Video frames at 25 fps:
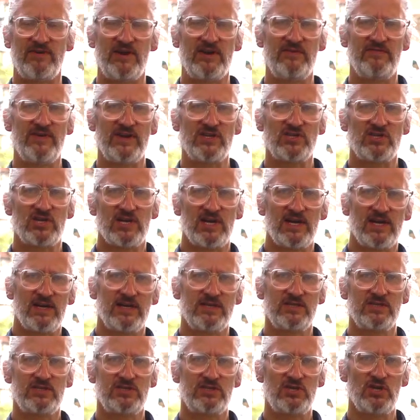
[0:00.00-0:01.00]
Edventure
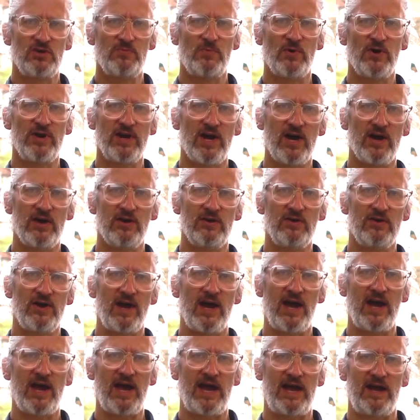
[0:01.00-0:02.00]
2.0
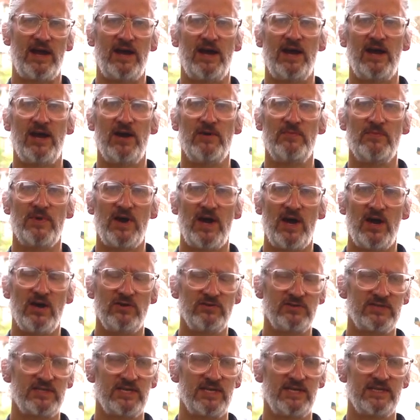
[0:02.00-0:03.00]

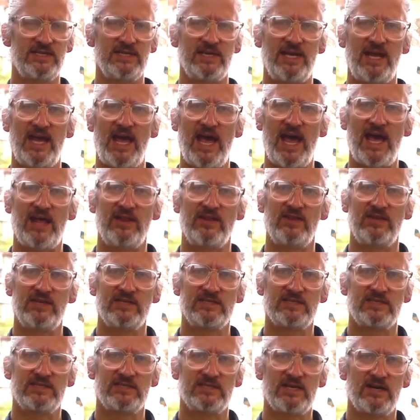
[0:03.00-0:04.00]
hosted at this
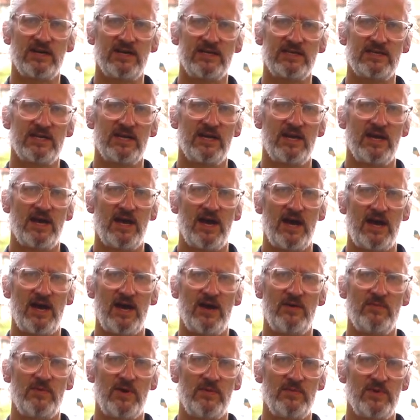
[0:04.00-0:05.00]
site
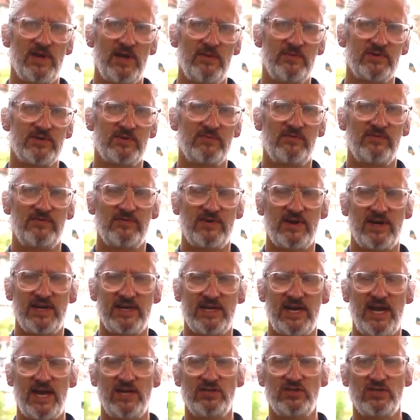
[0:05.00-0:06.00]
and be able to
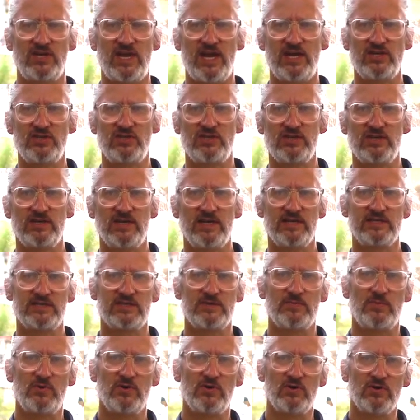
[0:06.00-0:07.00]
provide education and
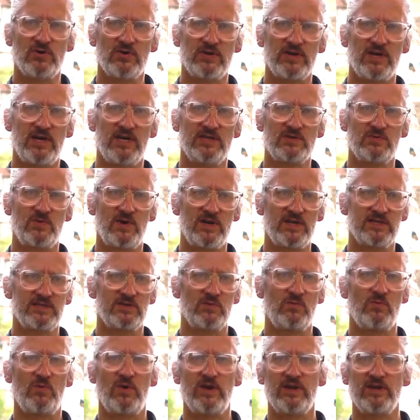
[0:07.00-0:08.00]
support, as well as a
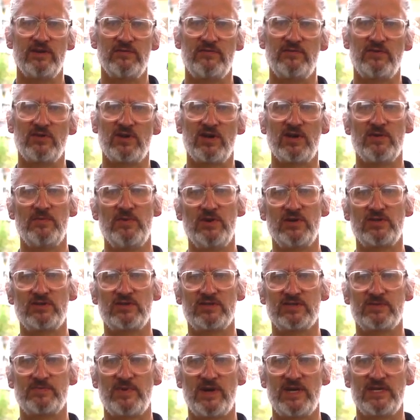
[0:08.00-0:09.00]
wonderful commercial
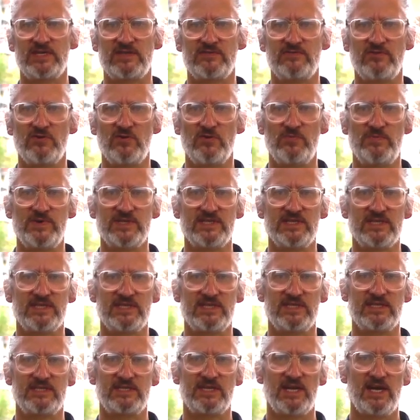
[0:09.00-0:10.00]
space for
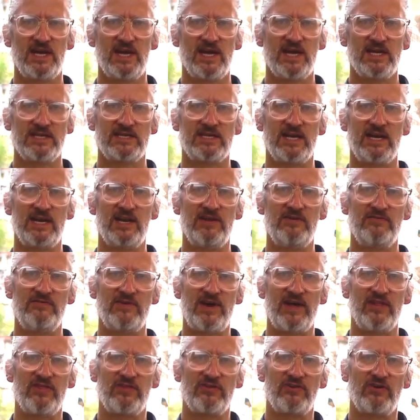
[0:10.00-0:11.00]
businesses to live
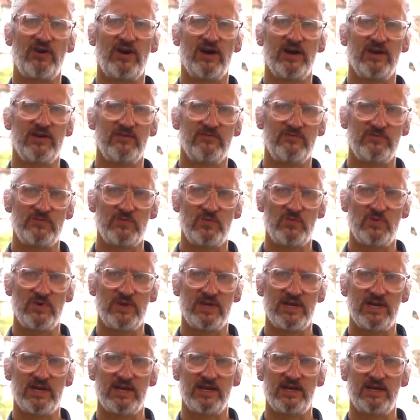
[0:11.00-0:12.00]
and thrive
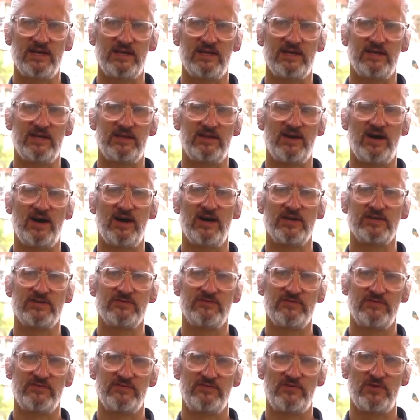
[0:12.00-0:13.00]
within the heart of
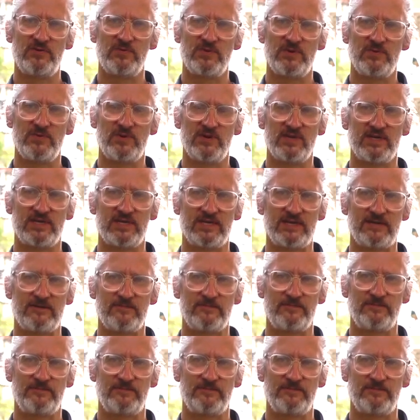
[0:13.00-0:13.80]
the Frome community.